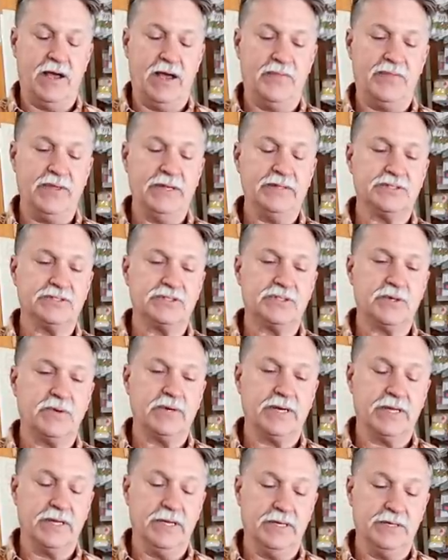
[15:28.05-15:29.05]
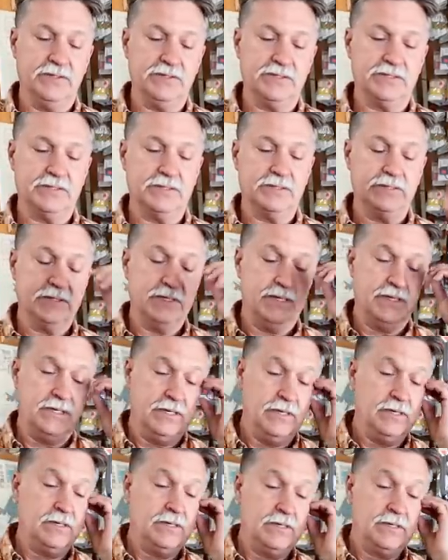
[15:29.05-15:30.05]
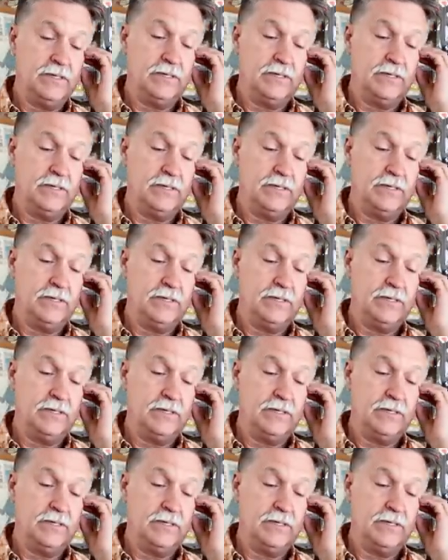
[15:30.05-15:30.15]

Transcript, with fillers: I, think the story goes, uh,